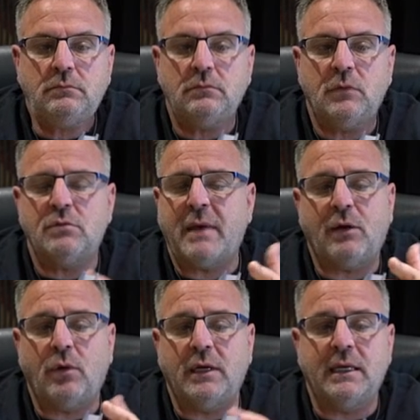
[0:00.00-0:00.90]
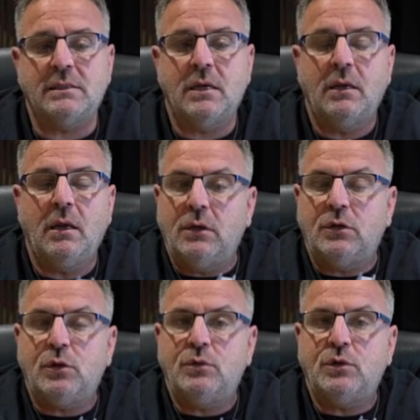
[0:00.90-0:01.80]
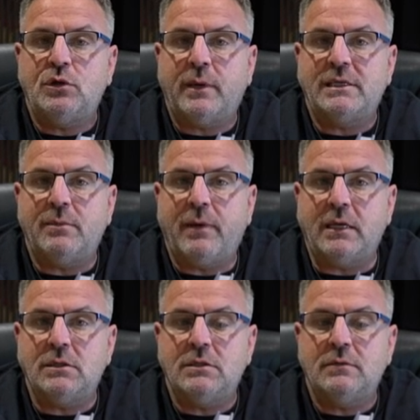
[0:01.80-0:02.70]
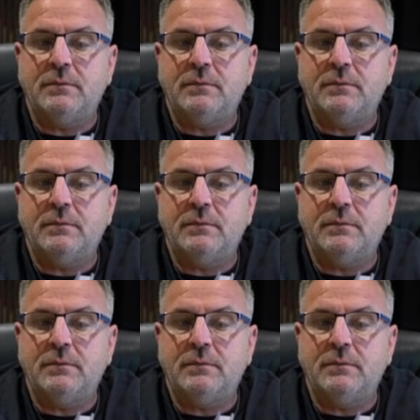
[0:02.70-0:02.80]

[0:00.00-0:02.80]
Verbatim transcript: doesn't matter what it is, 220 pages,